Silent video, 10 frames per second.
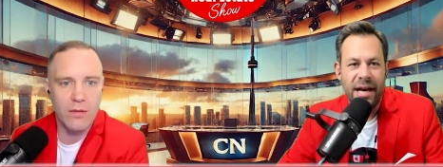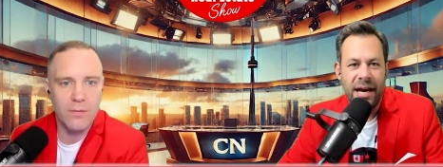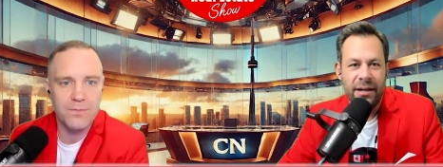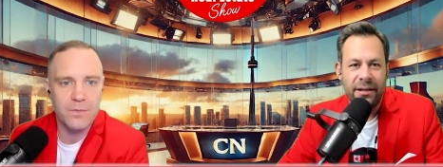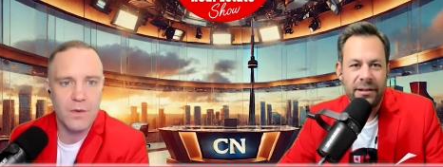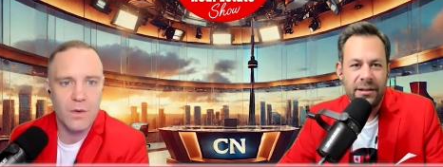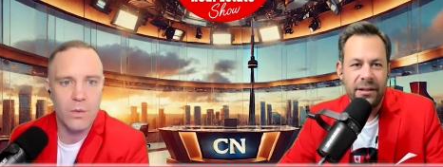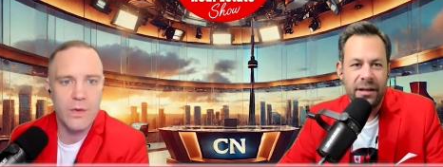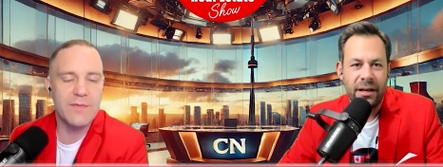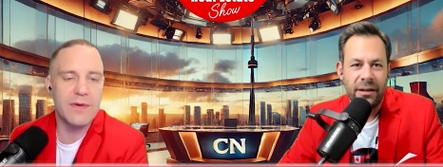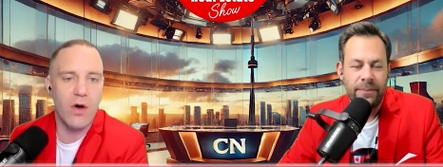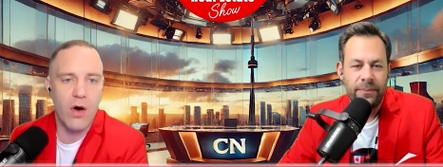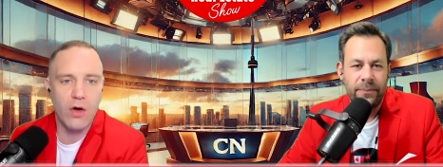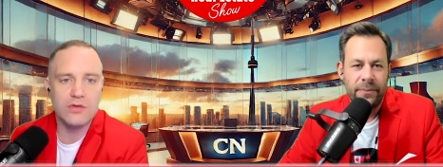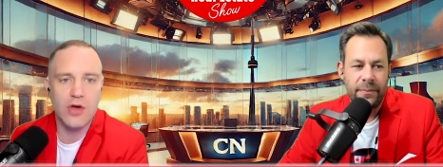Speaker 1: that? TK? We've been
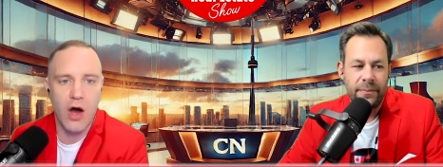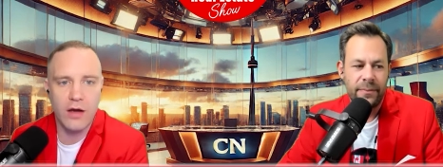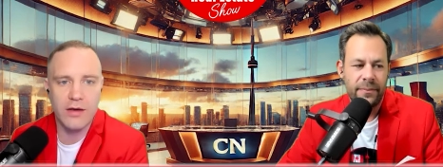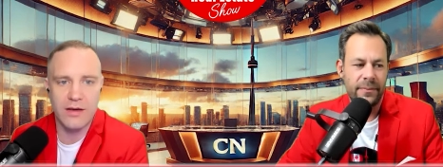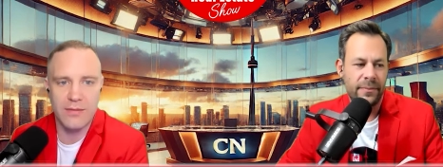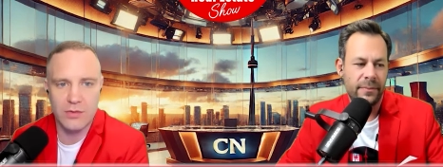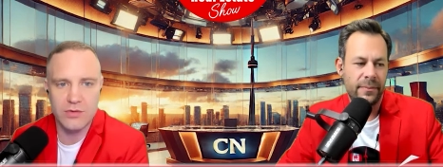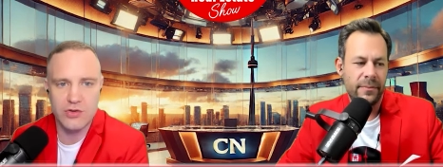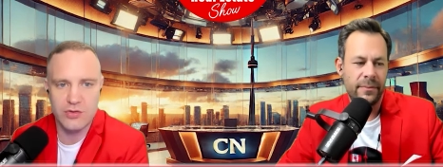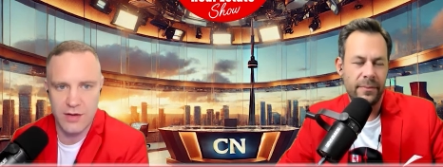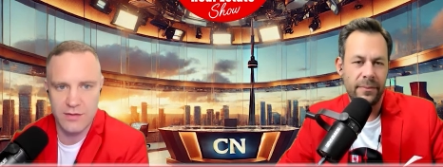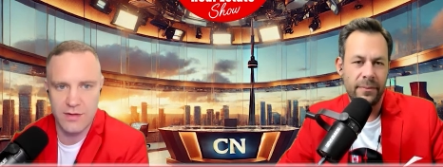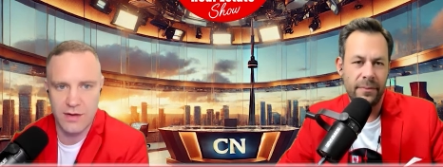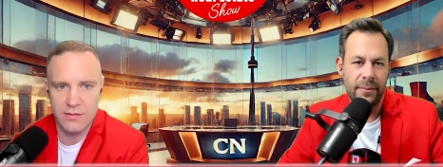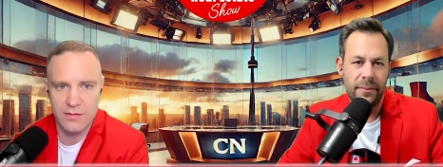all talking about the stress
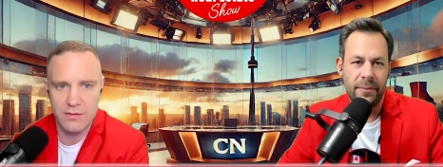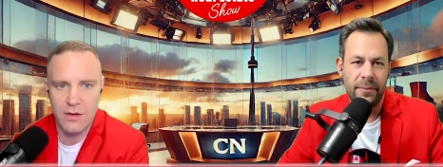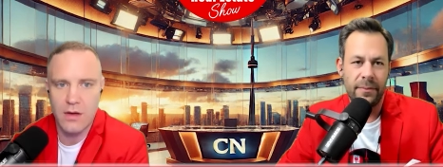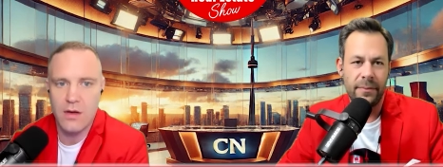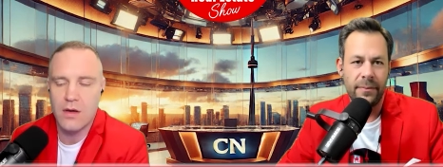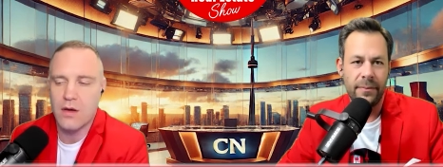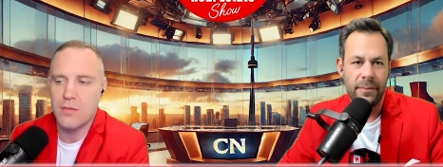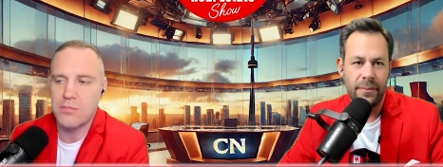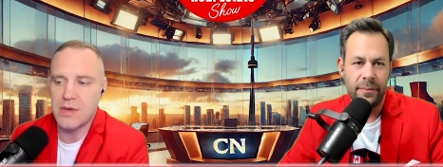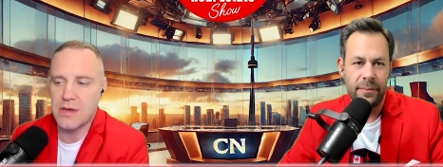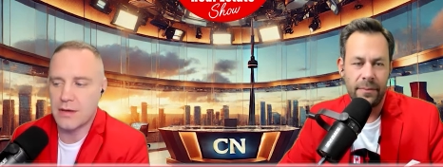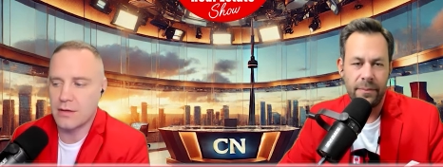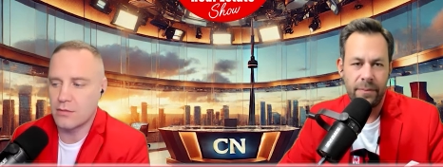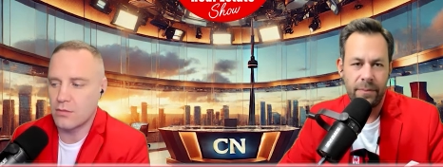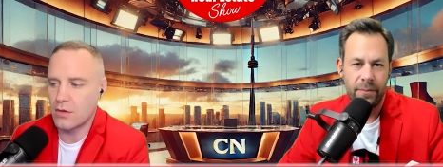tests
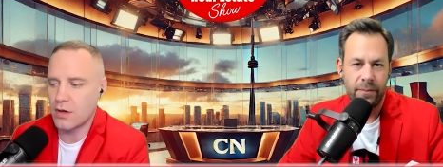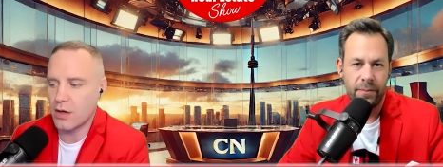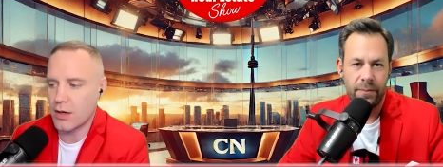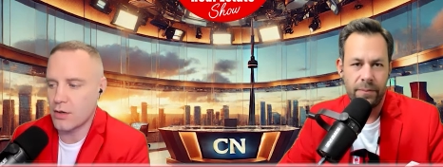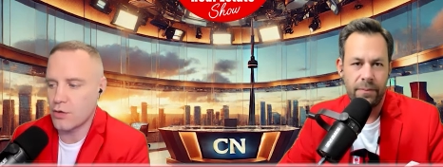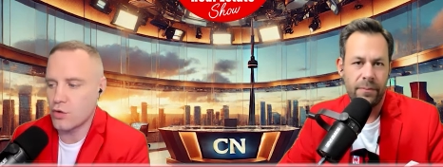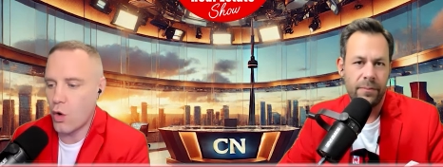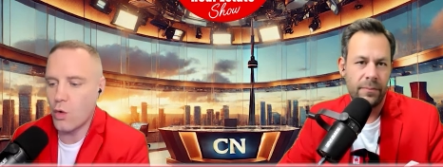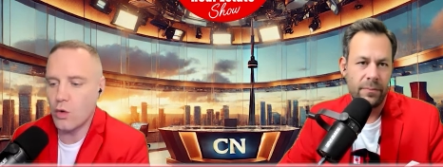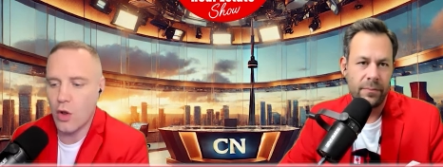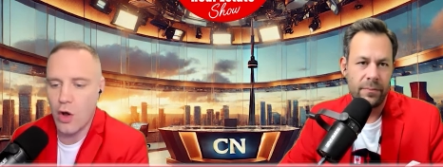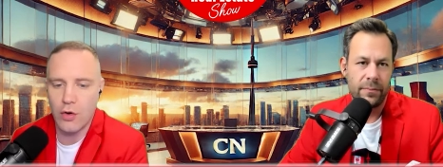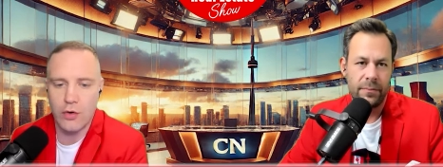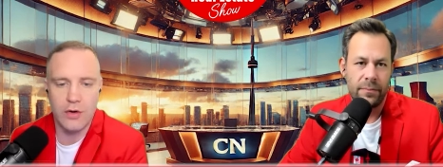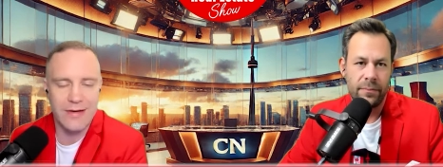being uh, no
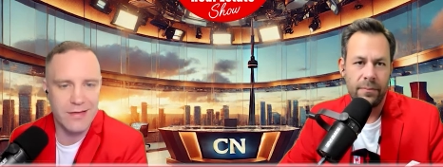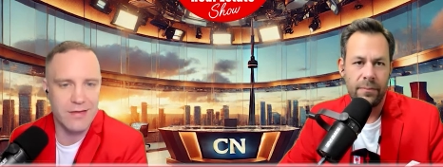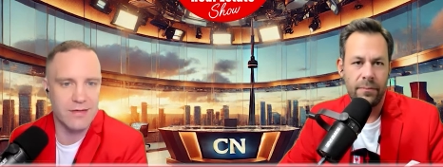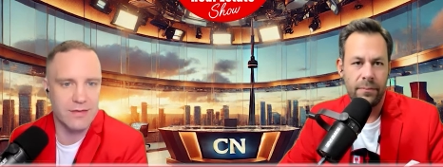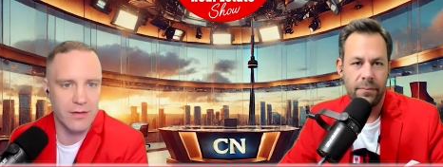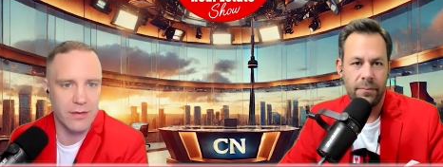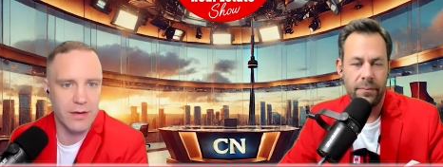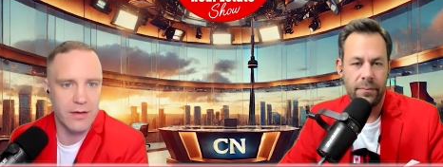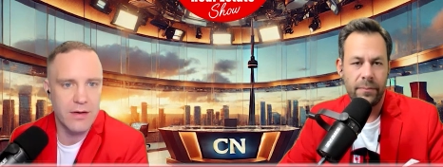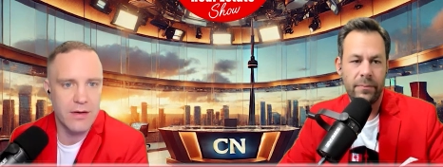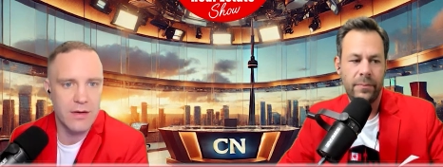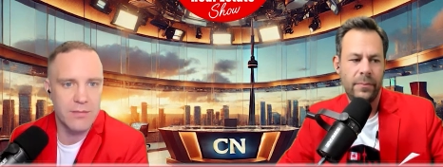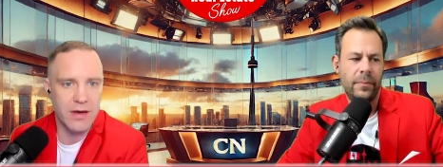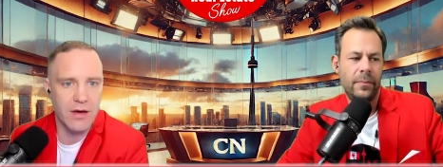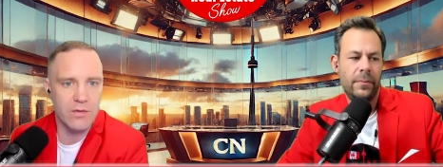longer necessary
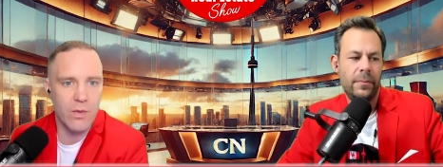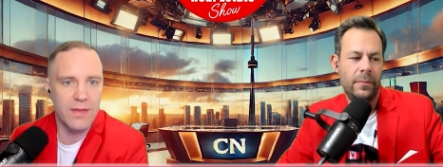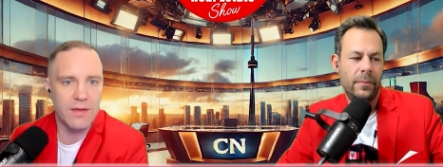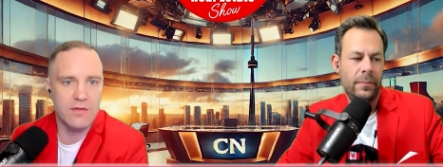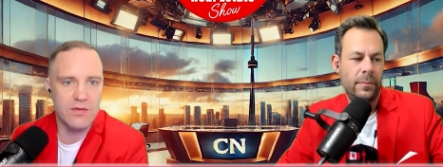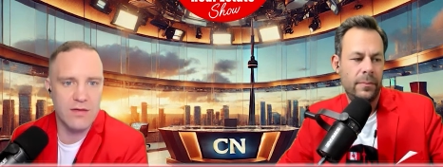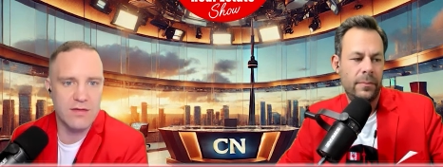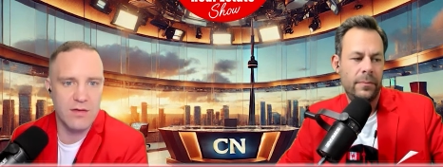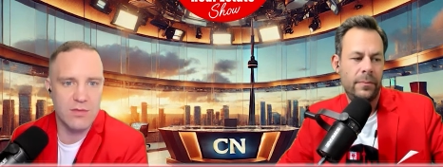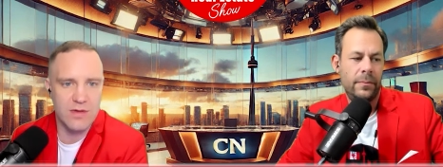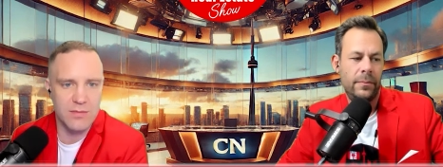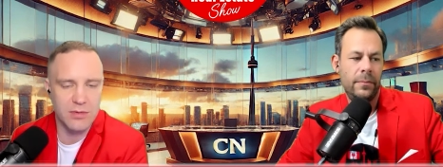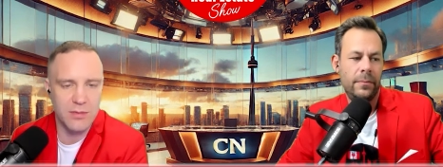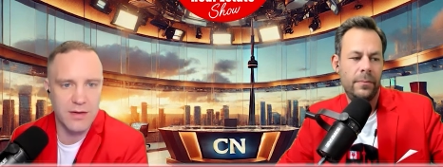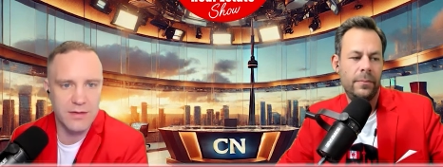because when the stress test was
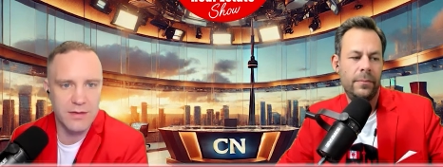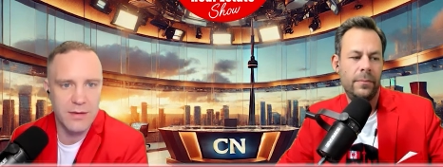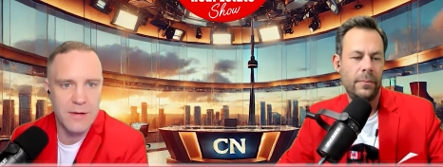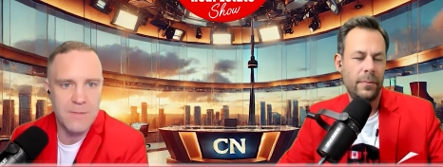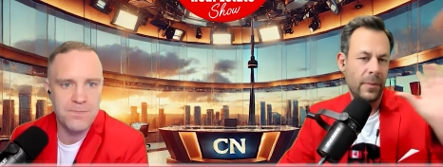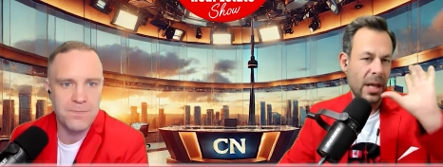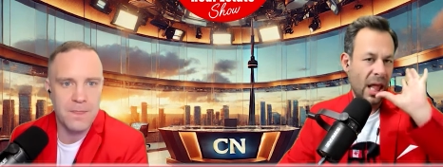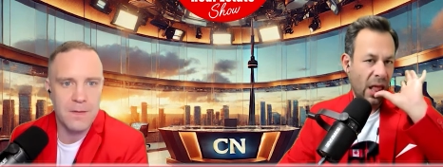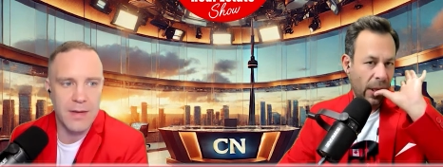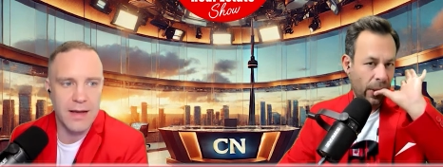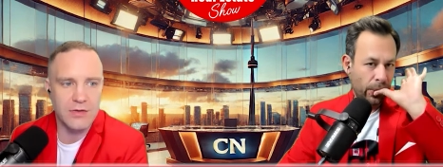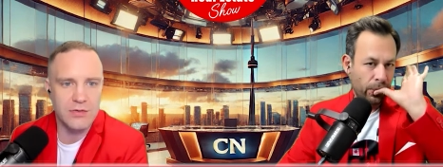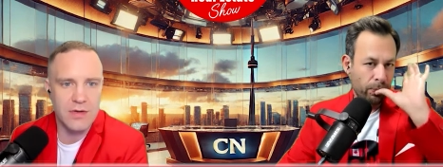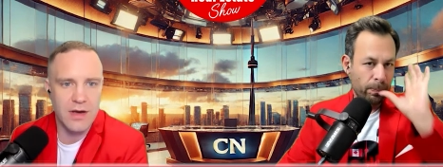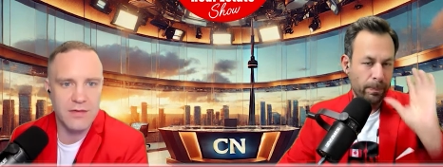implemented back in
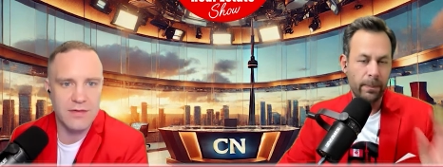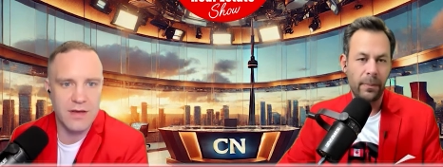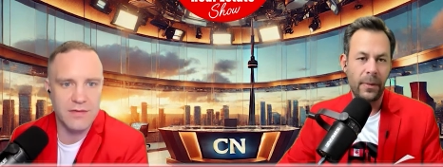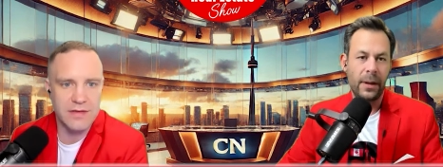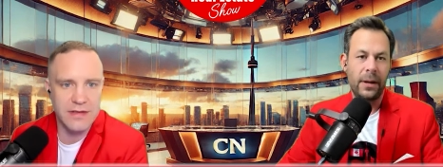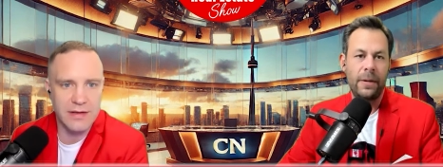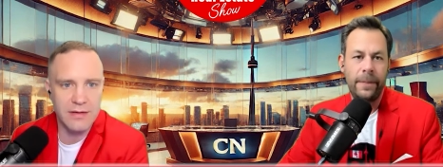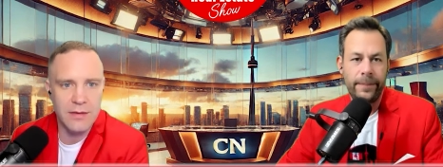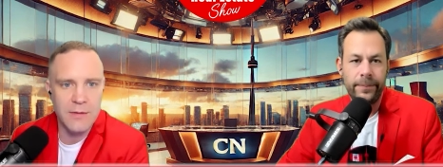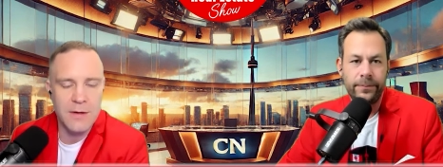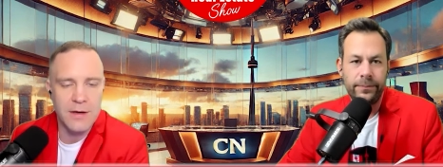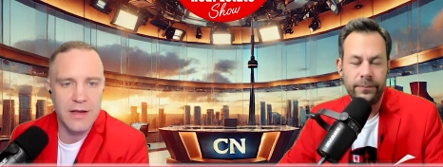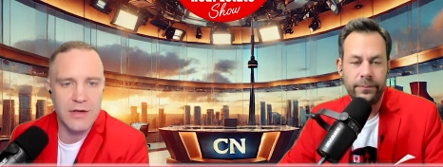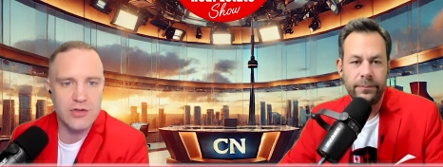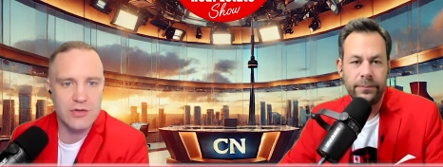2017,
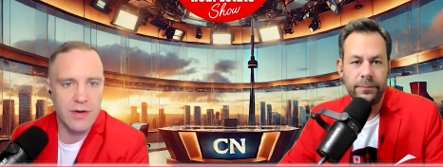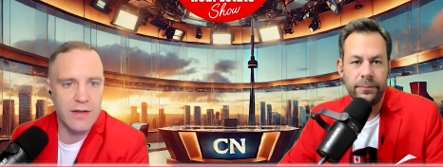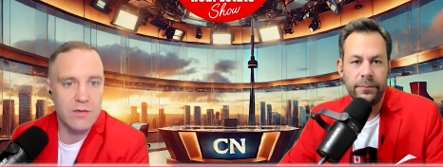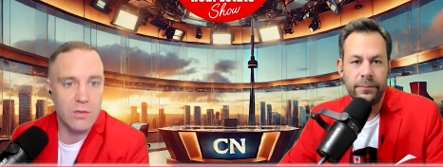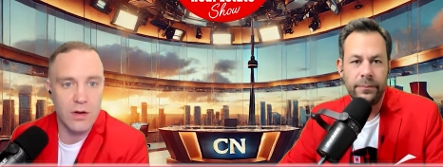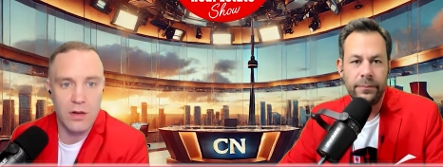interest rates were a